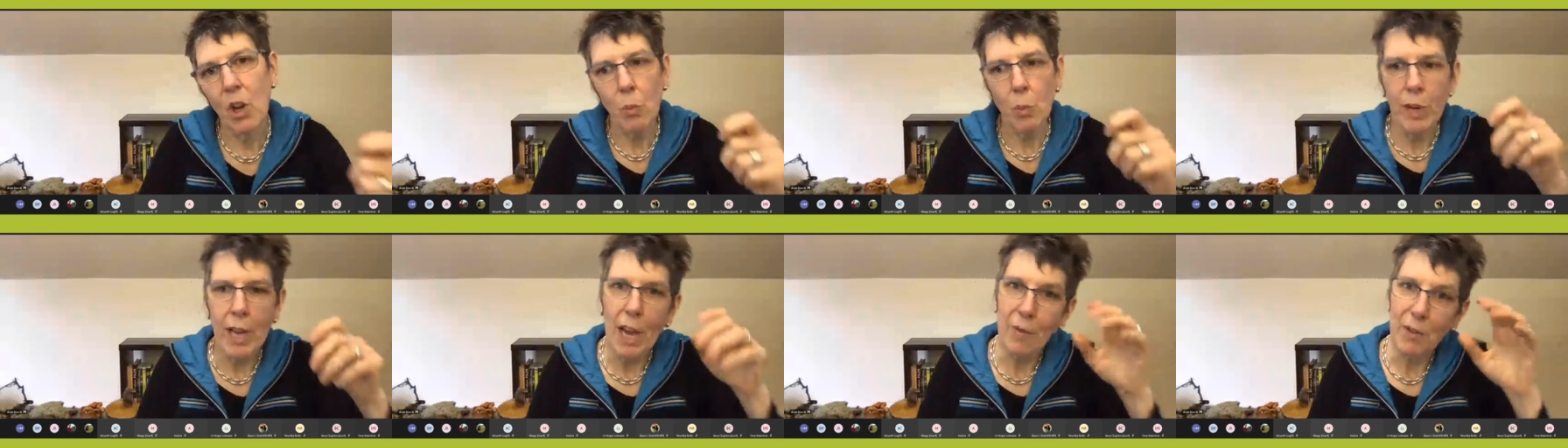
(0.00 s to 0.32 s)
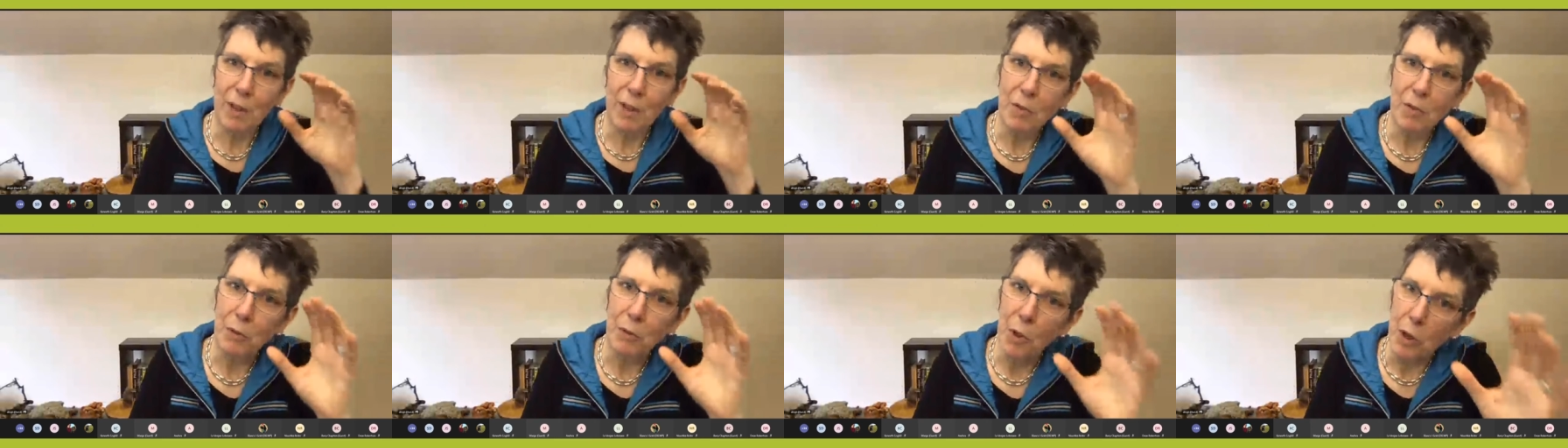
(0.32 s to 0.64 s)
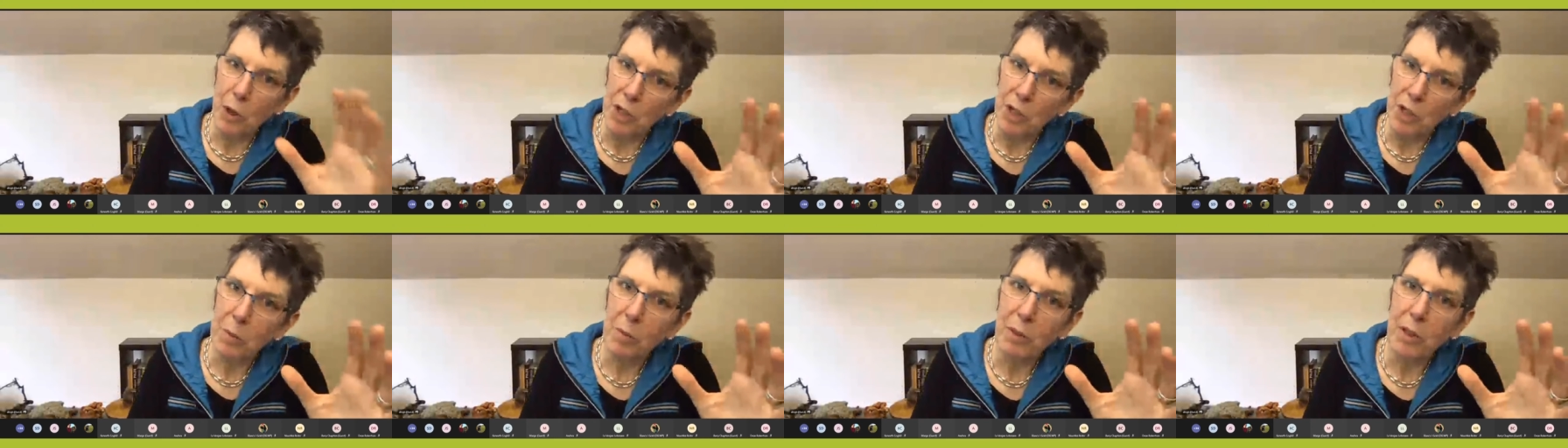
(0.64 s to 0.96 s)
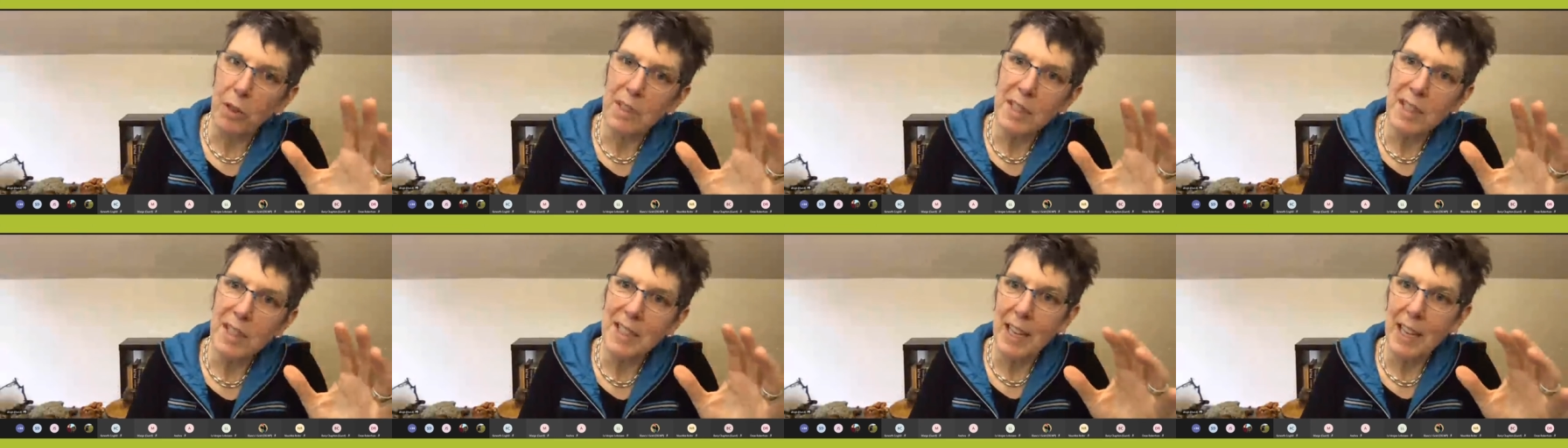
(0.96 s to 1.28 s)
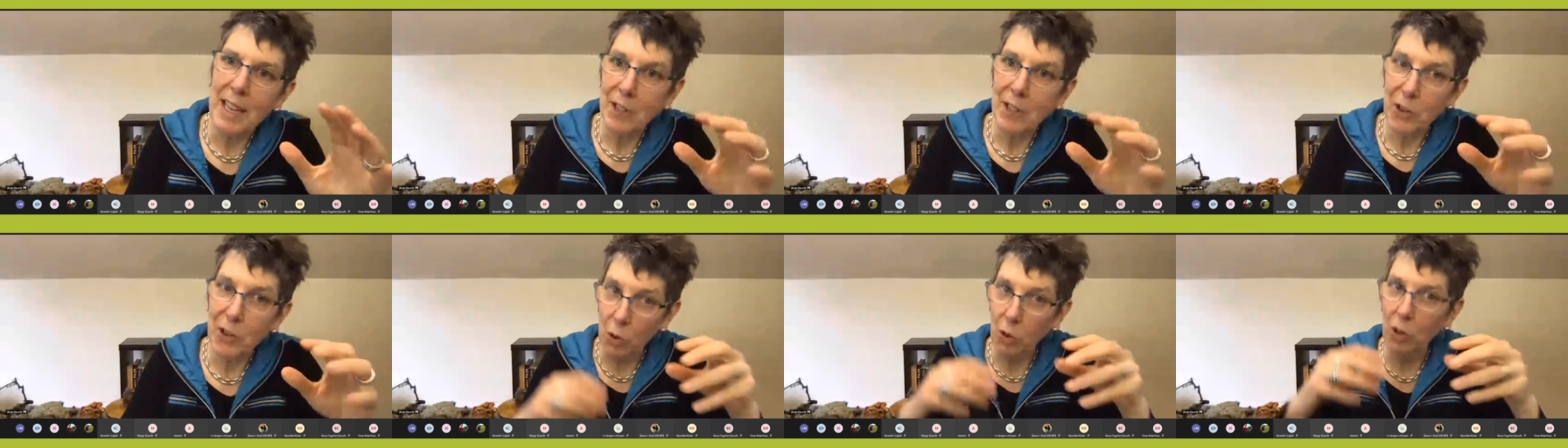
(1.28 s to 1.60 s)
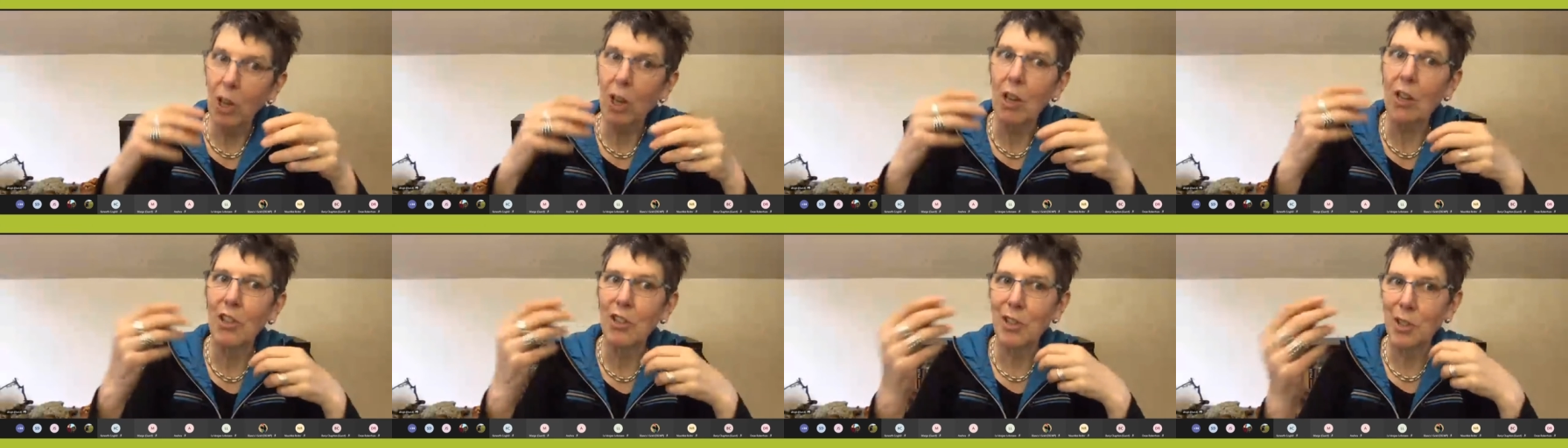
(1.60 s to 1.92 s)
we have invertebrates, that is,
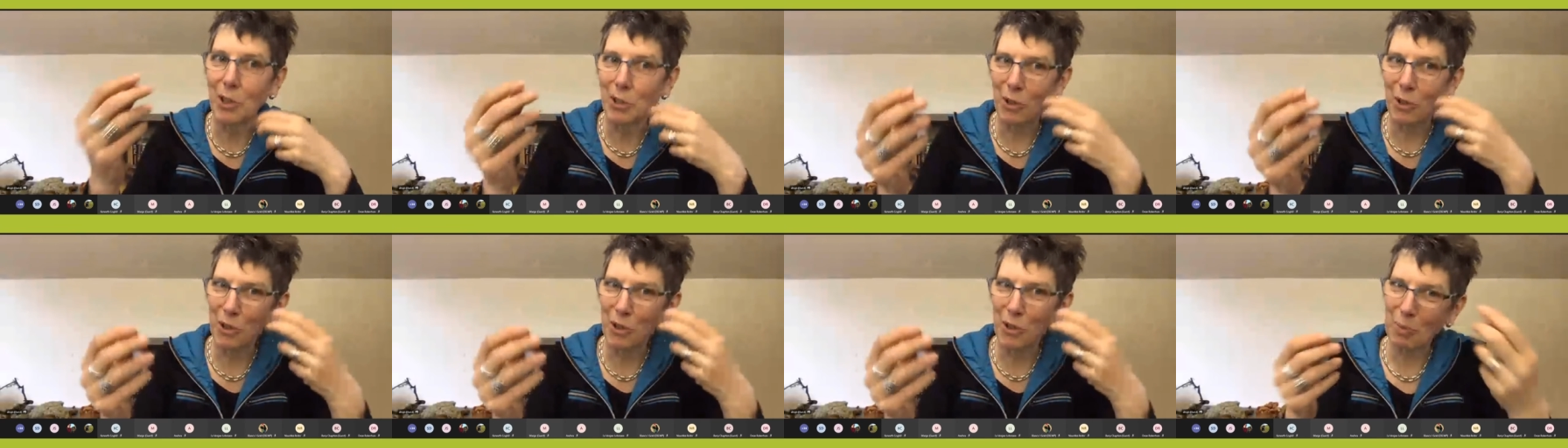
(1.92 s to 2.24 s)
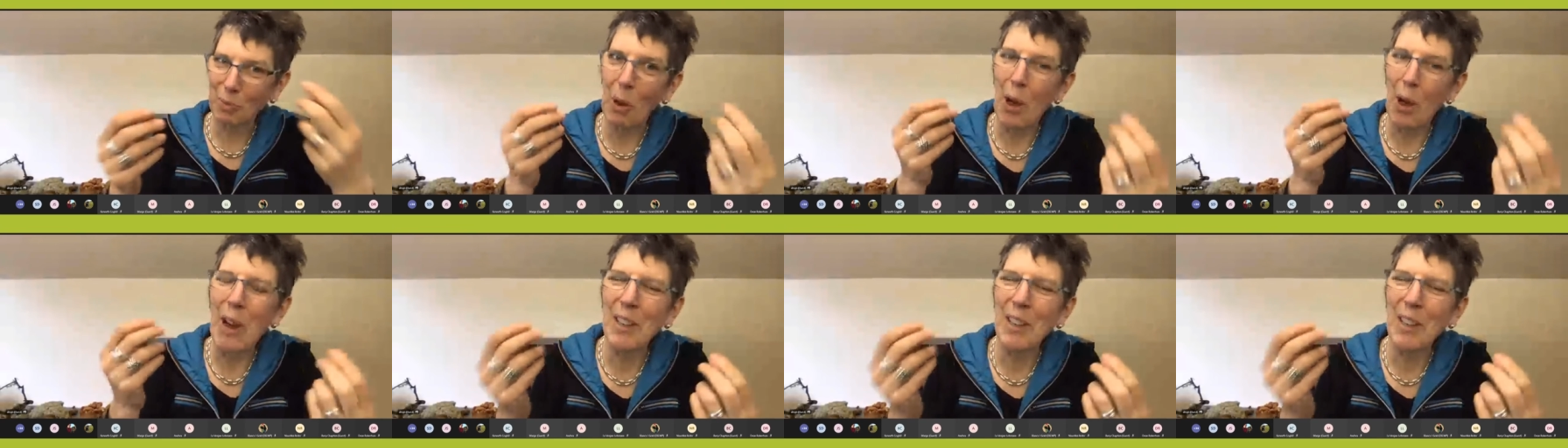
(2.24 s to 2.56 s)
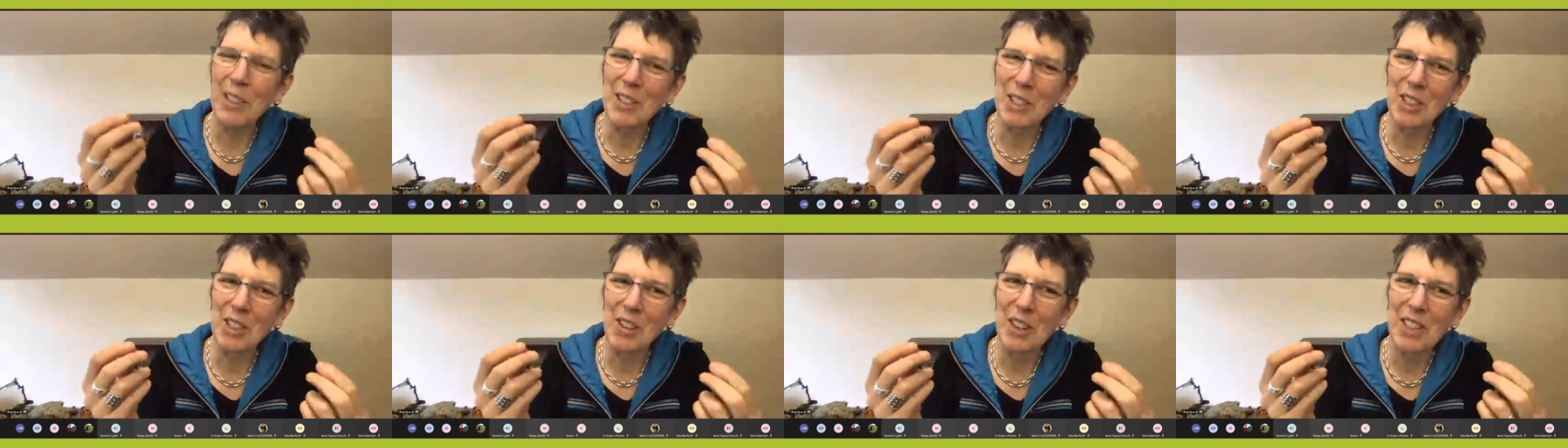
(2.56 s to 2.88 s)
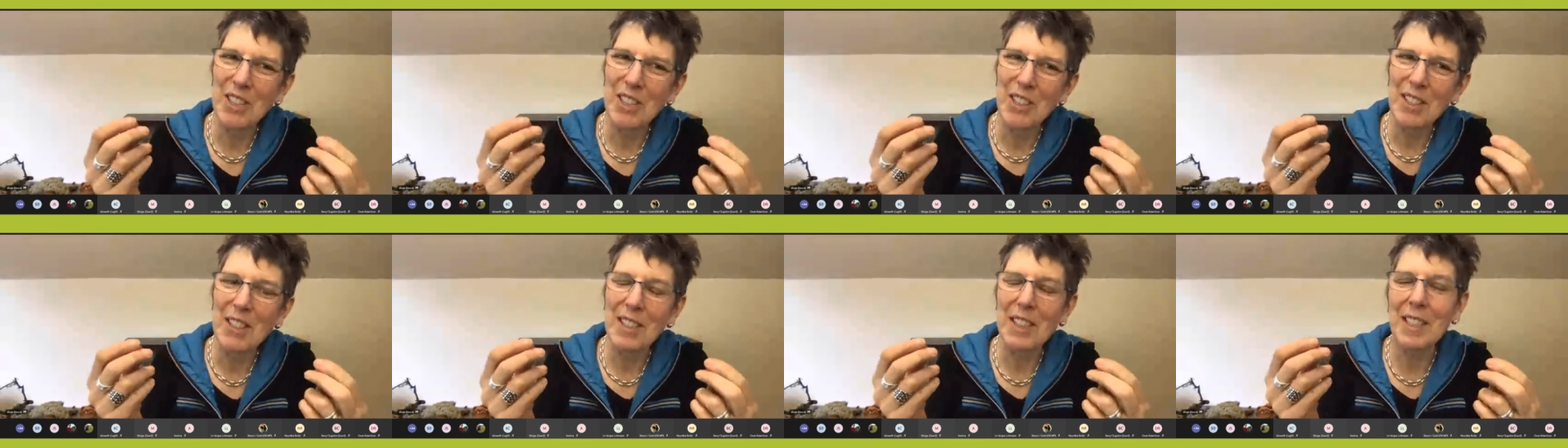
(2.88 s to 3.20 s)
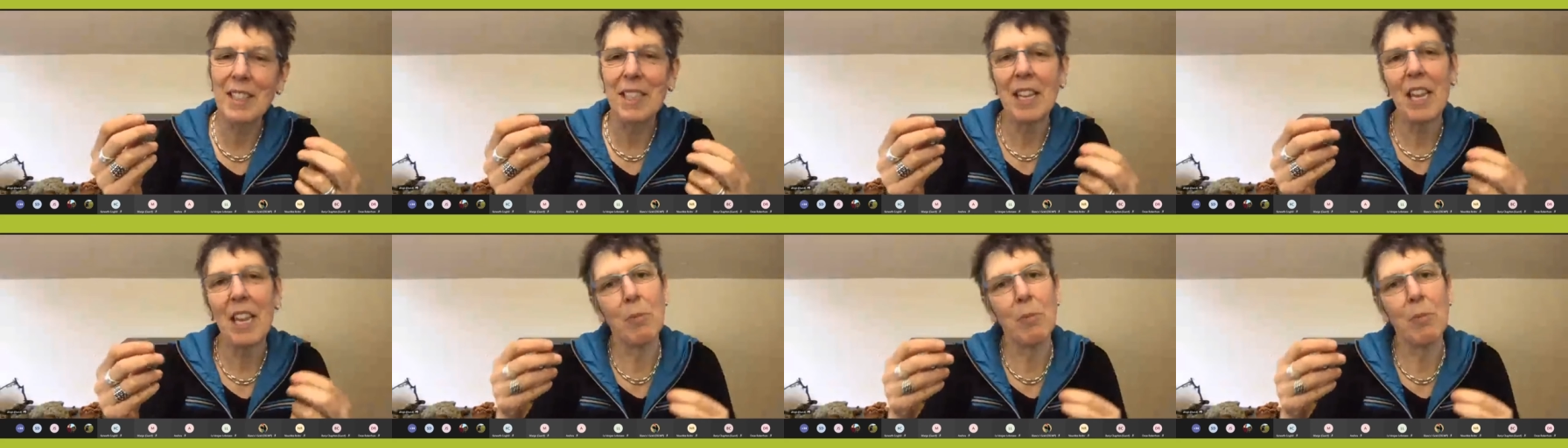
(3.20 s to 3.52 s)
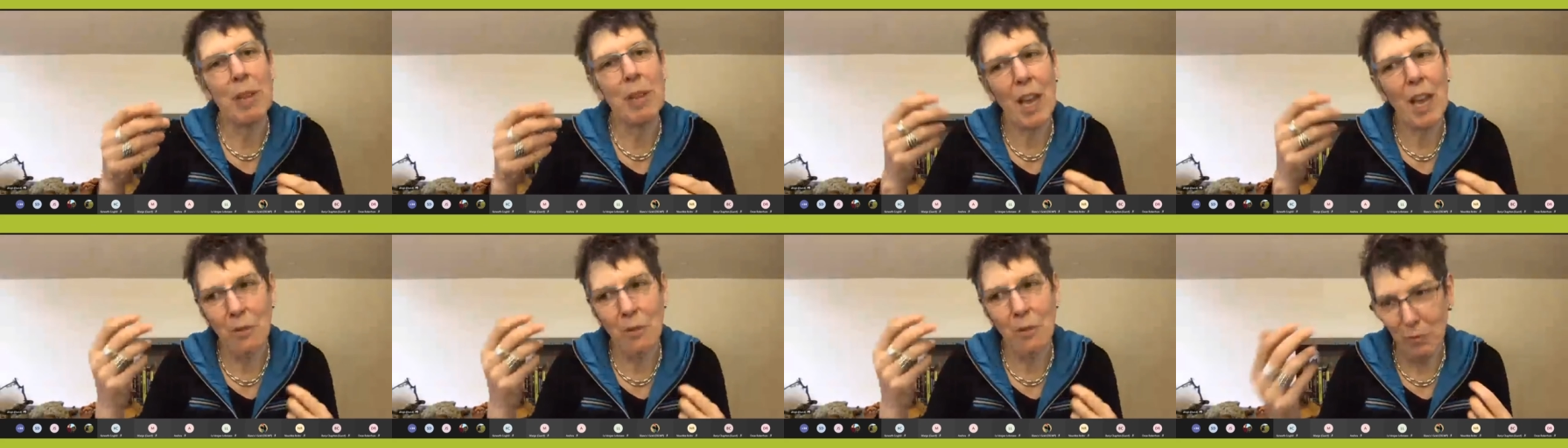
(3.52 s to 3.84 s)
all those little spineless creatures, and
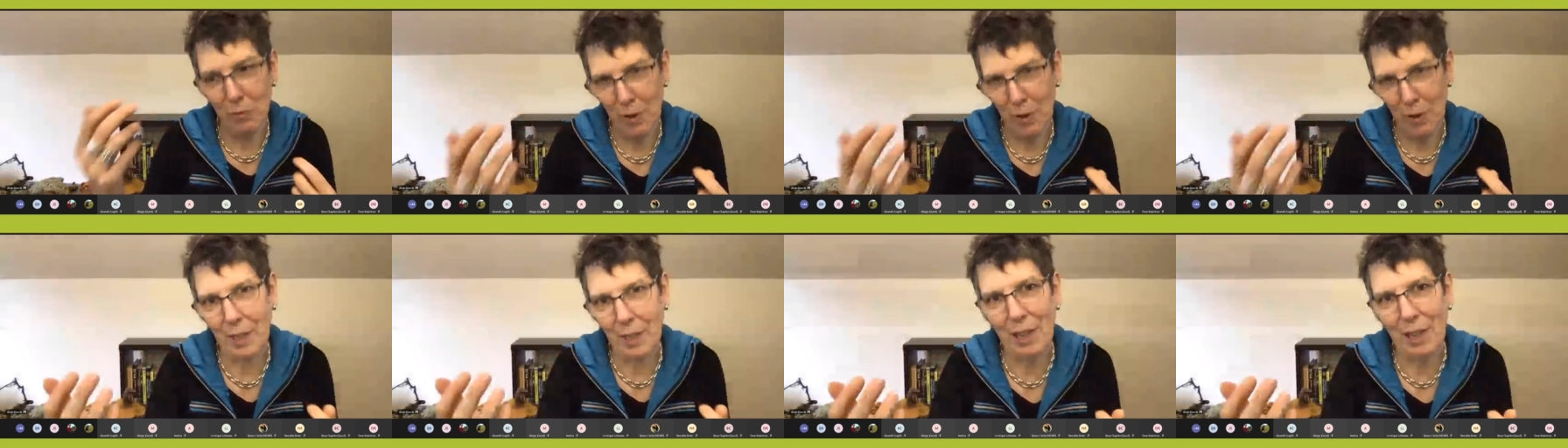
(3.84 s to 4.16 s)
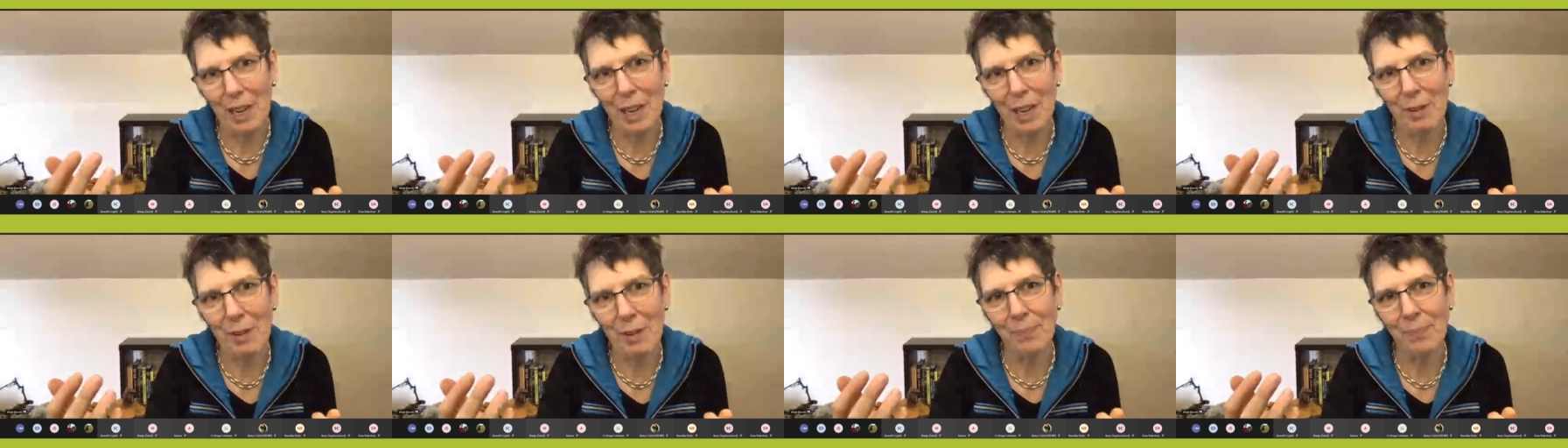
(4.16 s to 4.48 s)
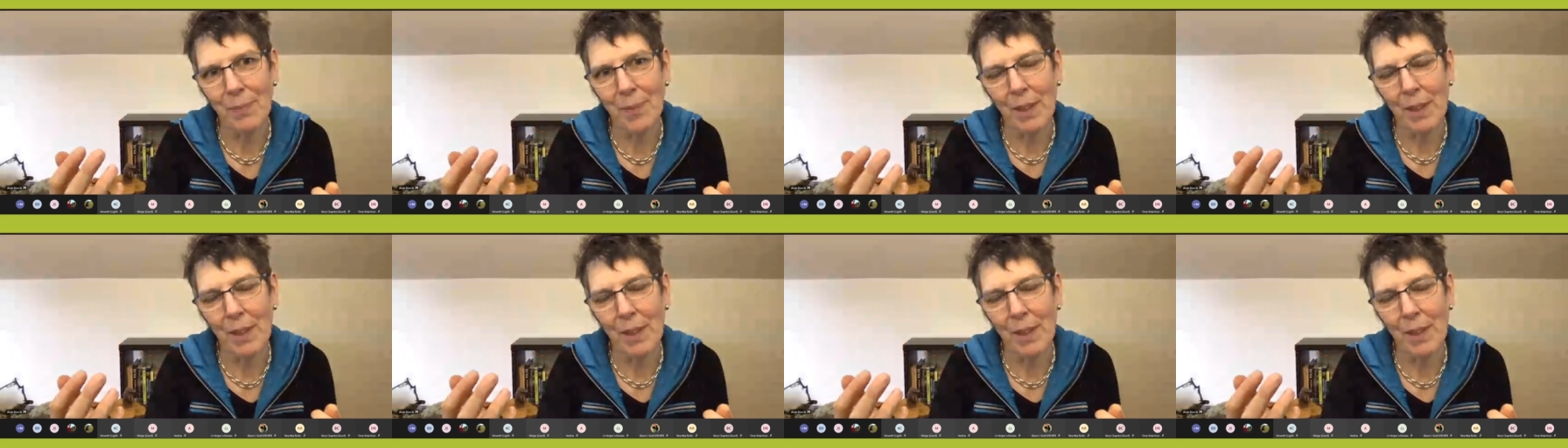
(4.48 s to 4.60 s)
we have fungi.